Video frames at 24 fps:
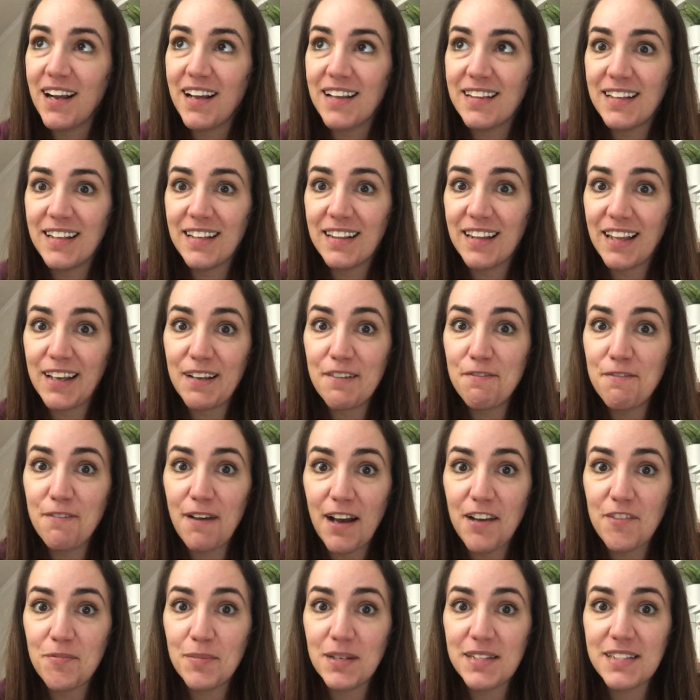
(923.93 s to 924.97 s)
And then like
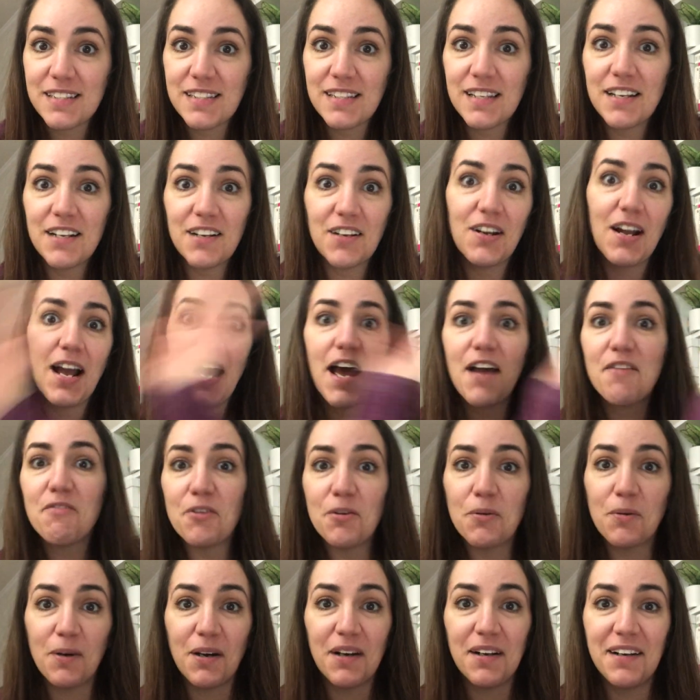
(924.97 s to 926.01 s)
5 months later,
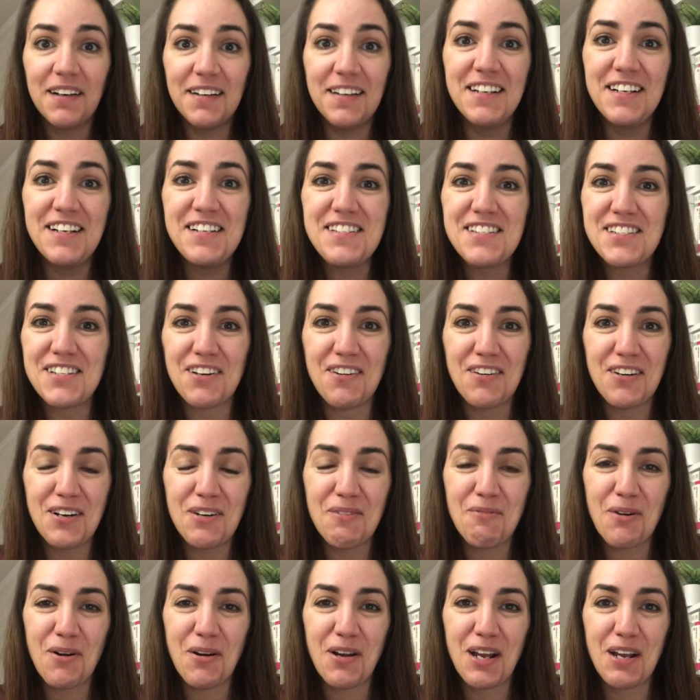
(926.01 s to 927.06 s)
everyone
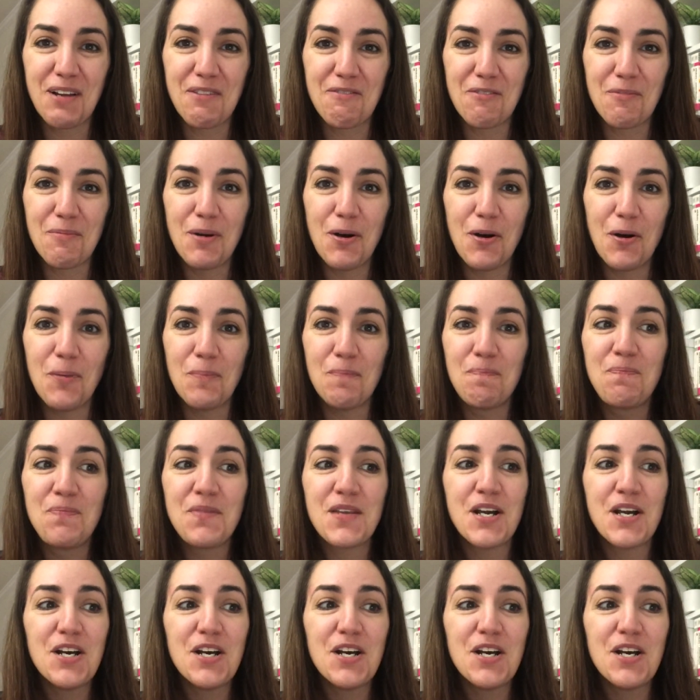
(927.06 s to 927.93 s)
started working from home.